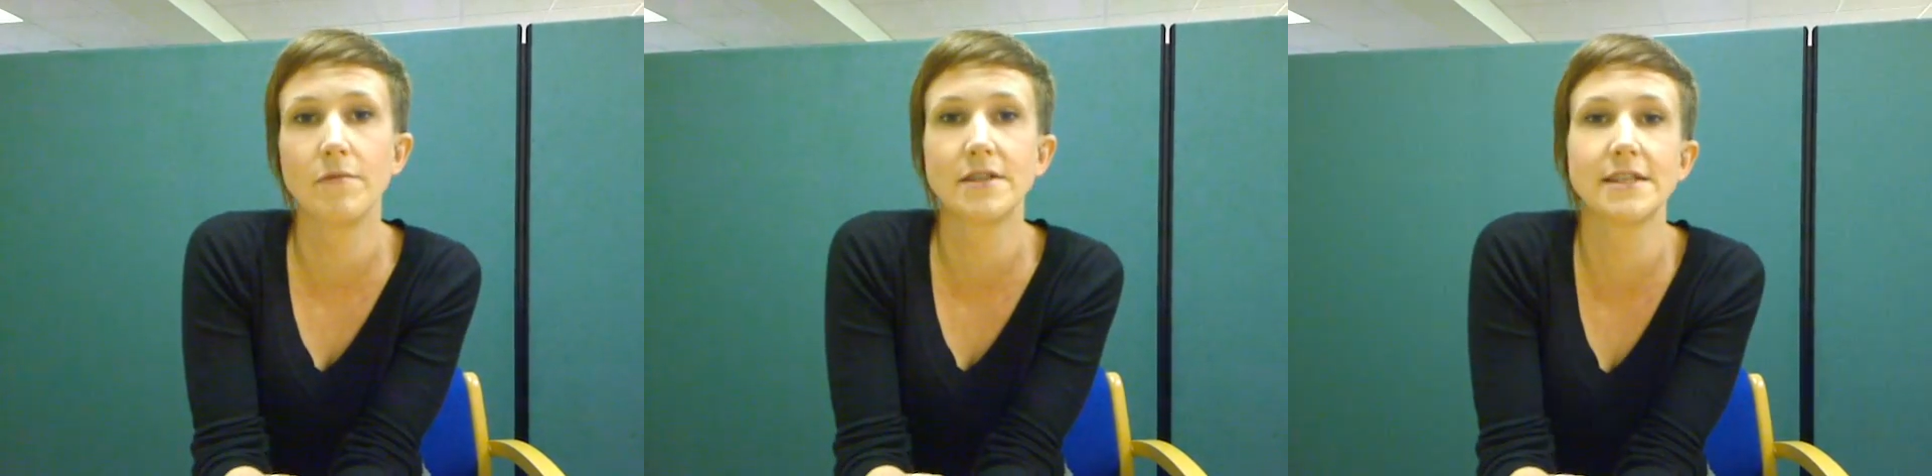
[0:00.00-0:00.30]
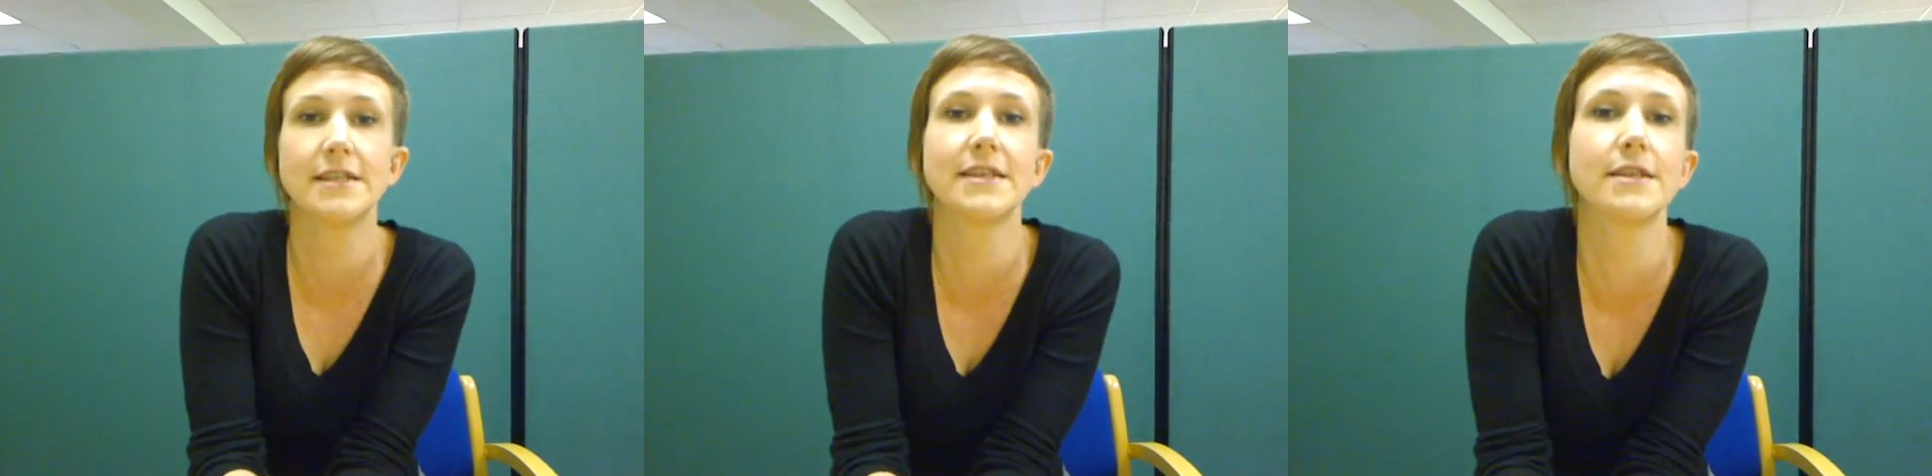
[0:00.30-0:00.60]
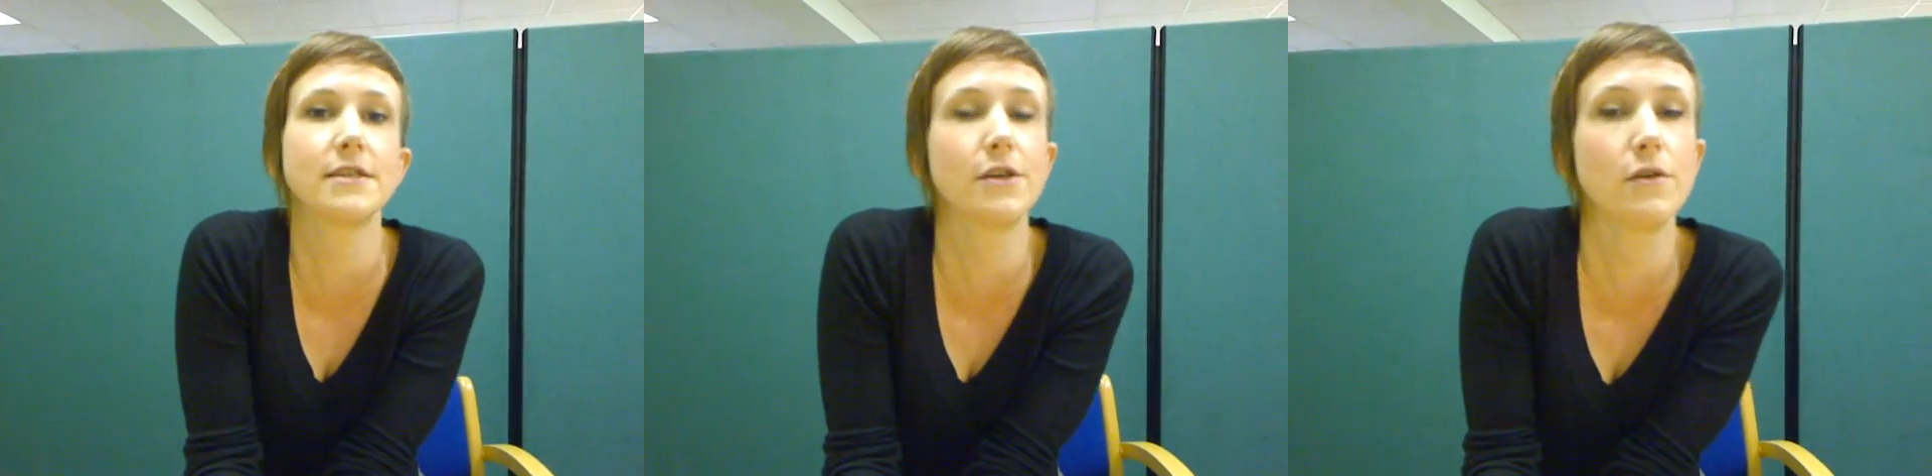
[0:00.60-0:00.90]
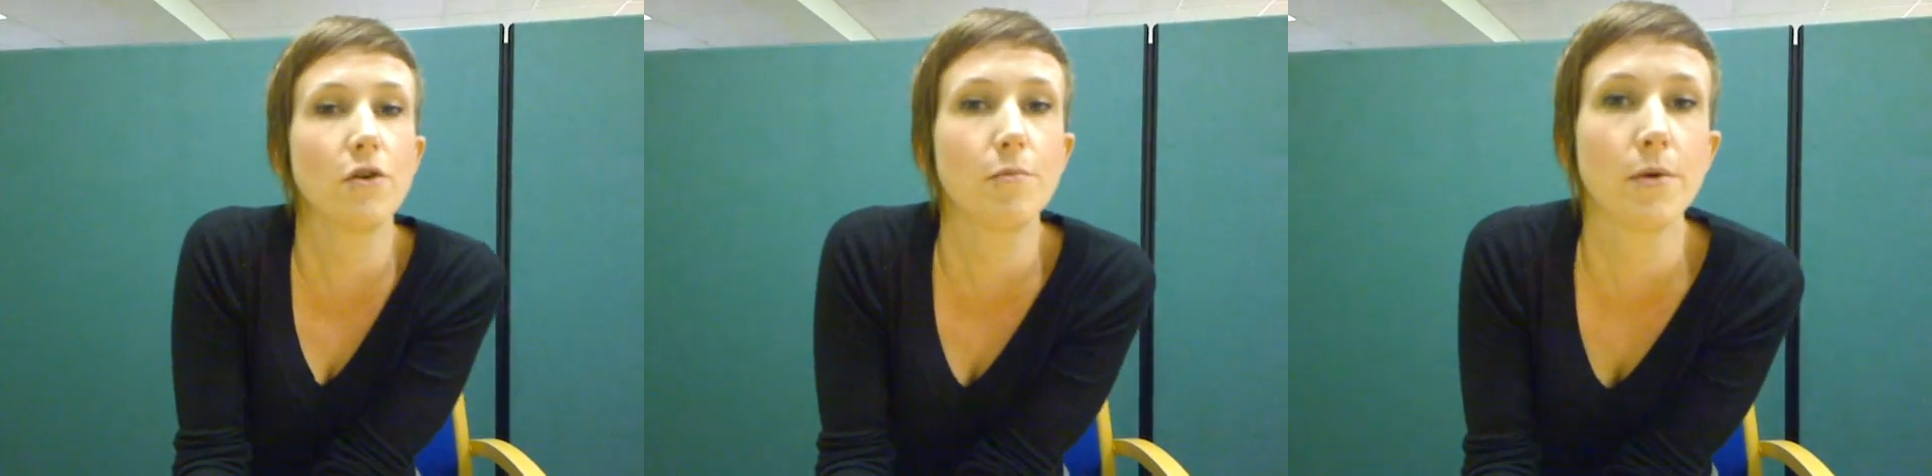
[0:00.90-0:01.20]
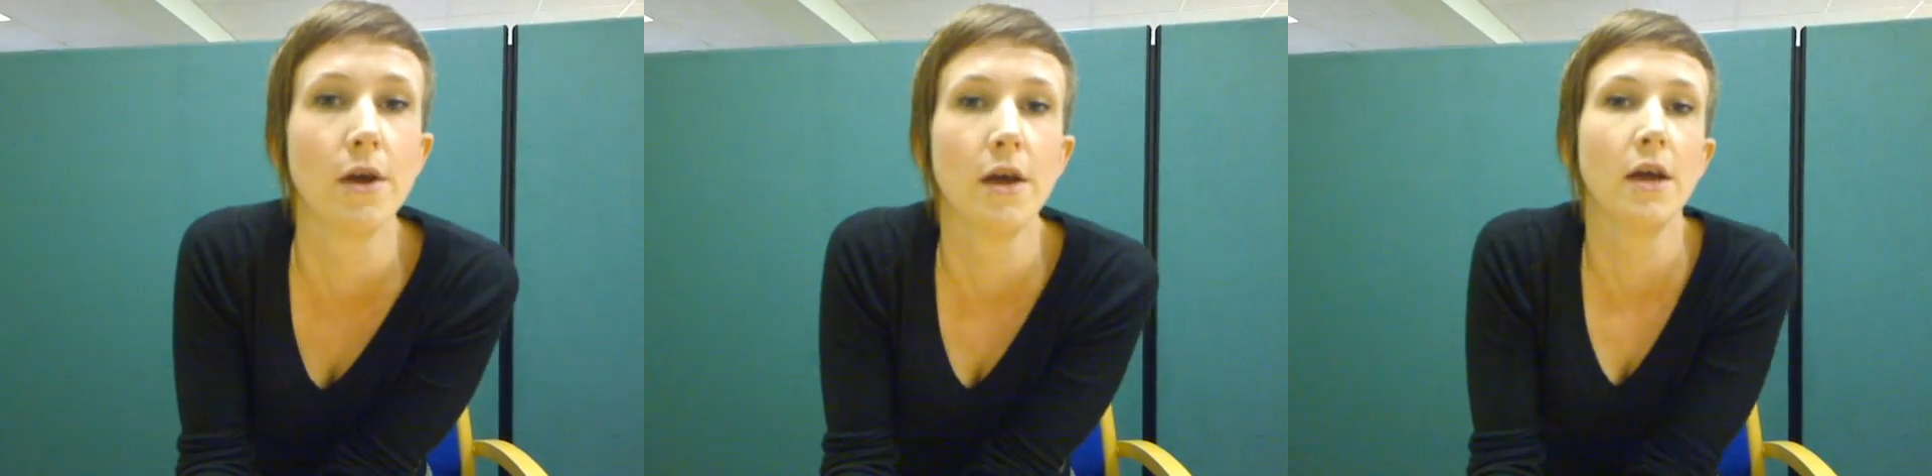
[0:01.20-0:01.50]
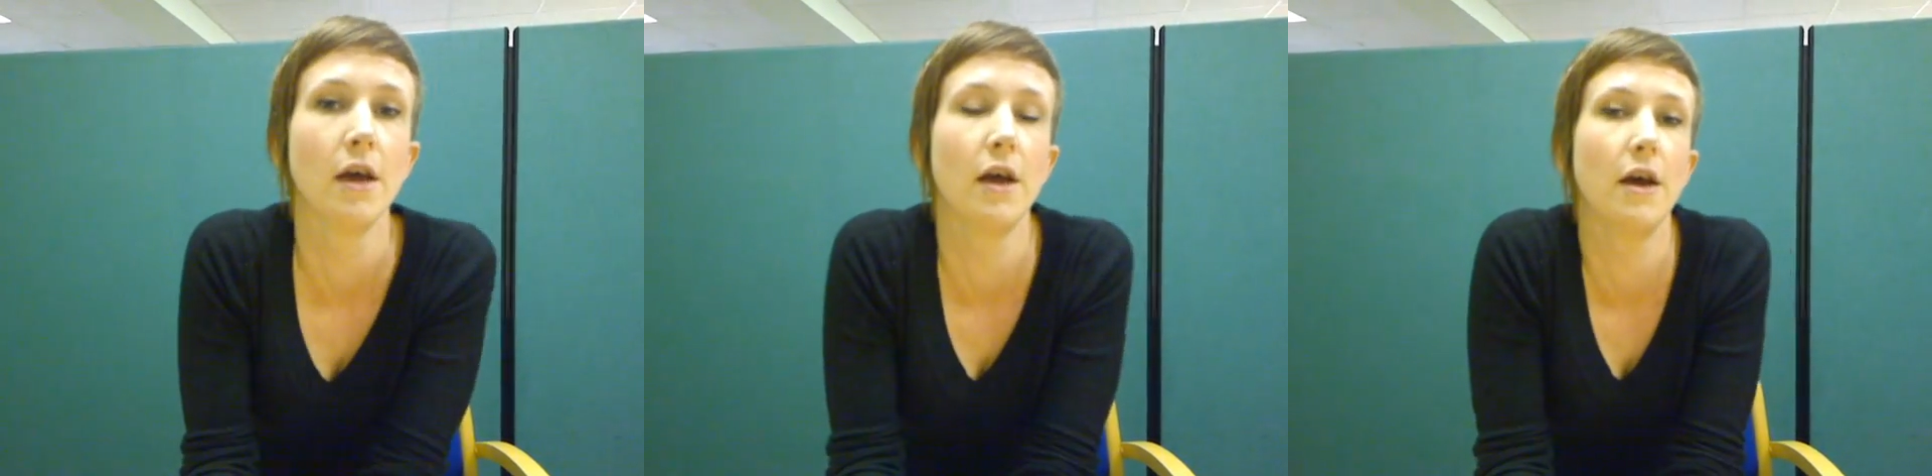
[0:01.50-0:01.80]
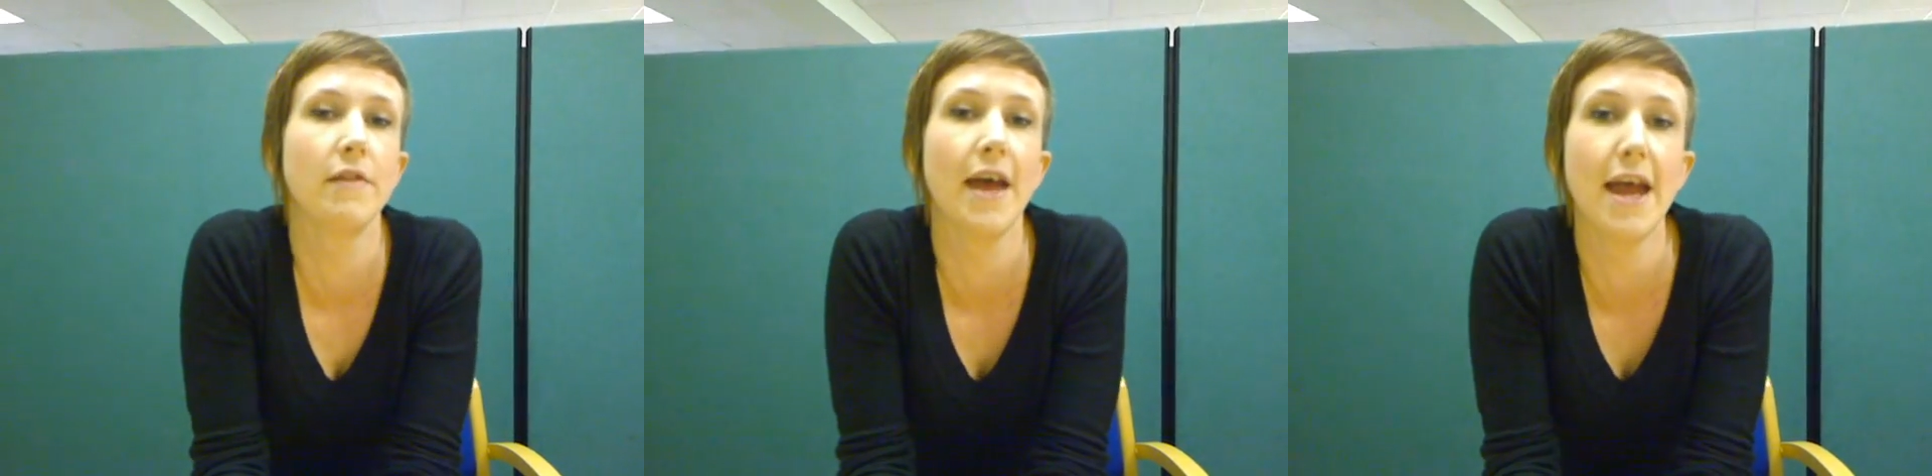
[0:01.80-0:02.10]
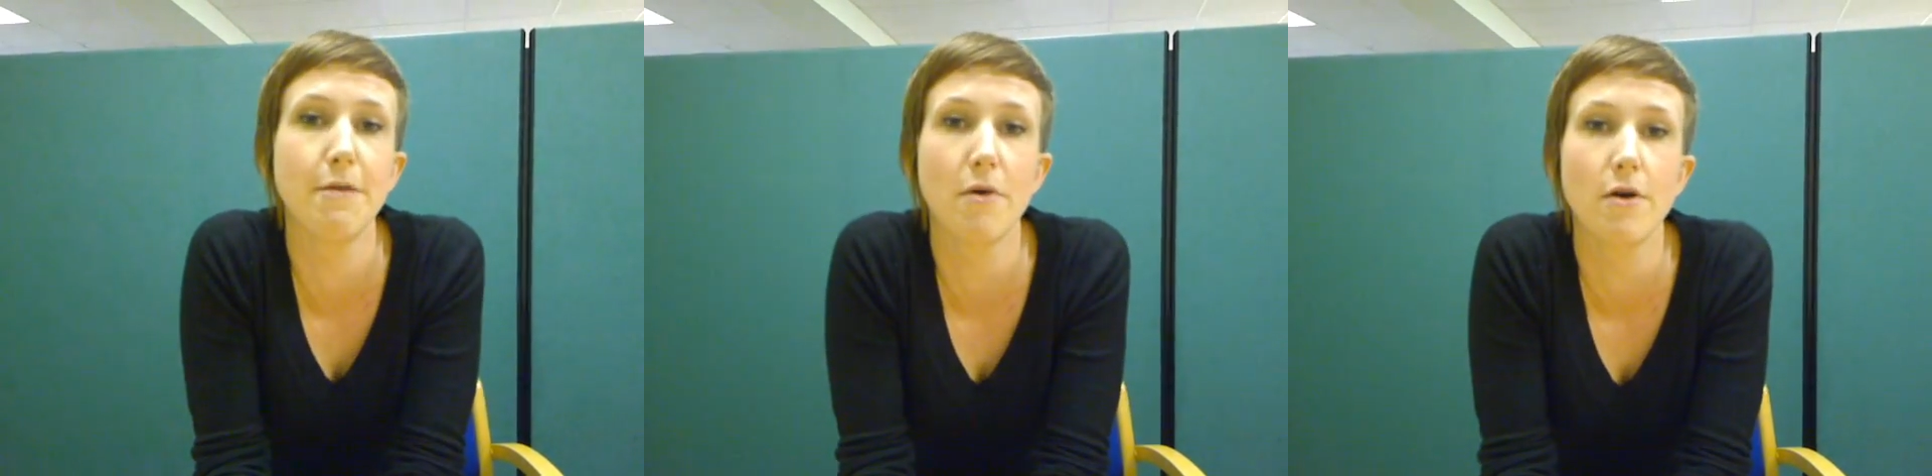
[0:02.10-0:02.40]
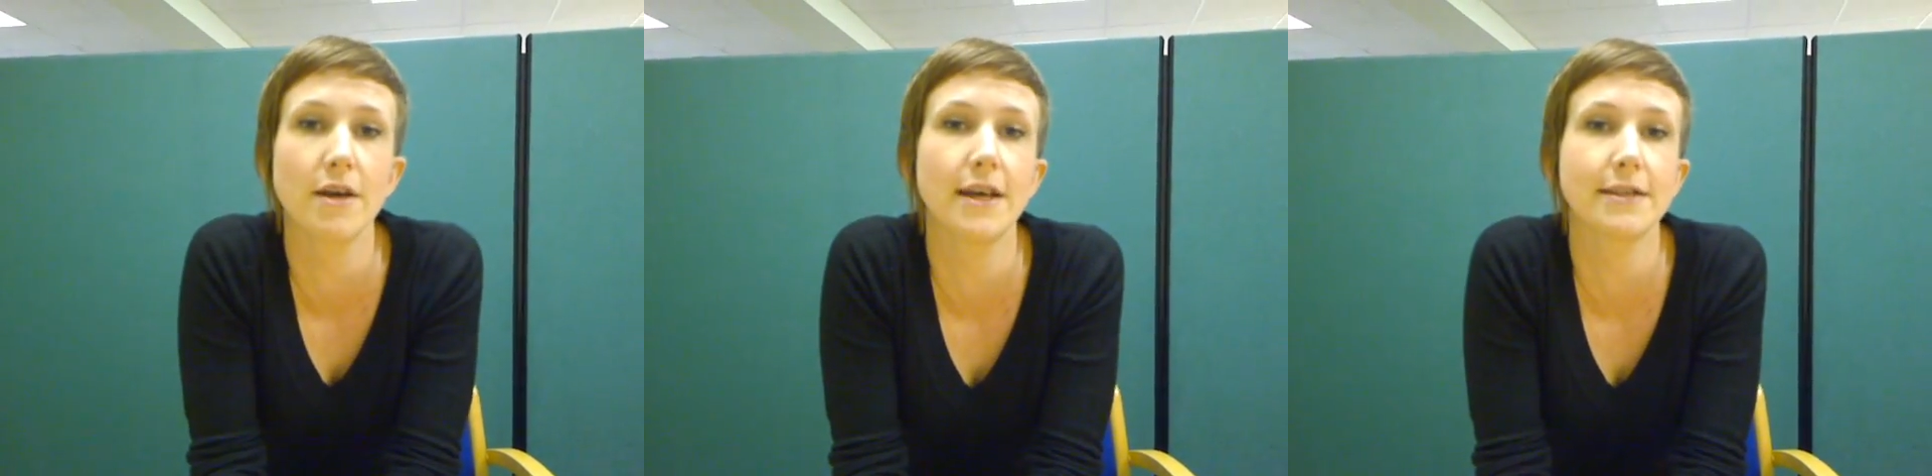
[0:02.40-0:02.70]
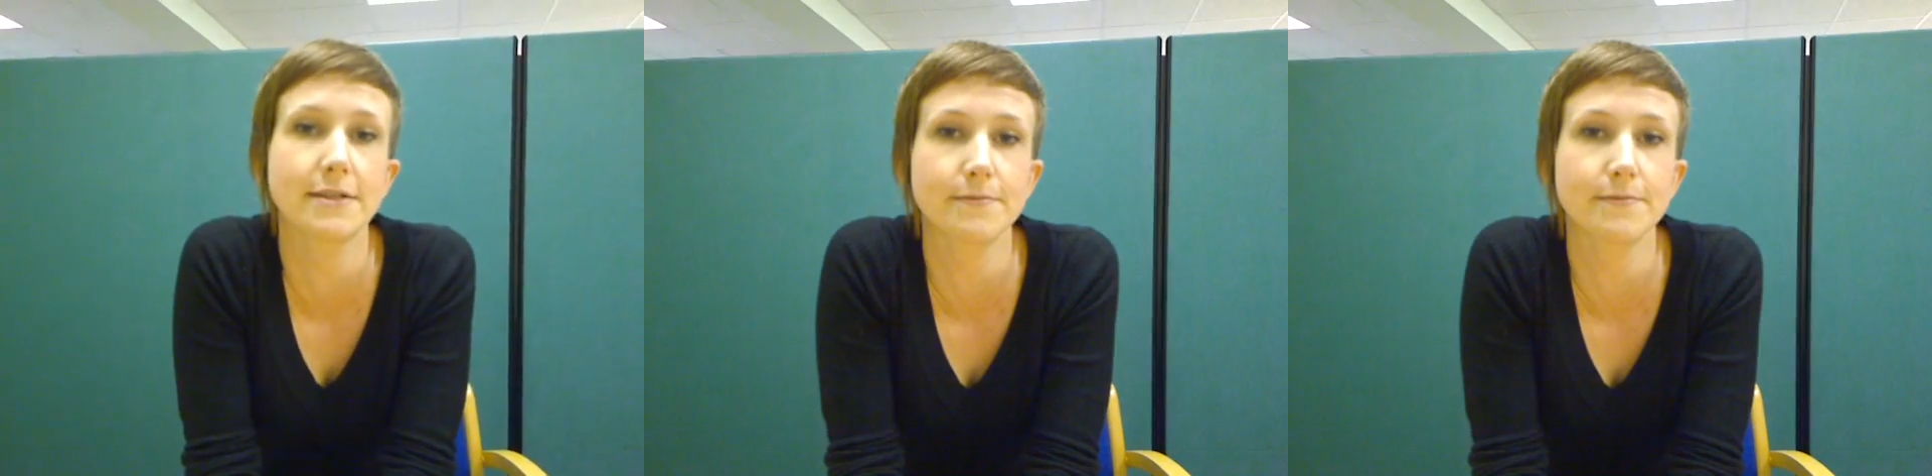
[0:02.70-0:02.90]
the city centre youth hub at the Haymarket.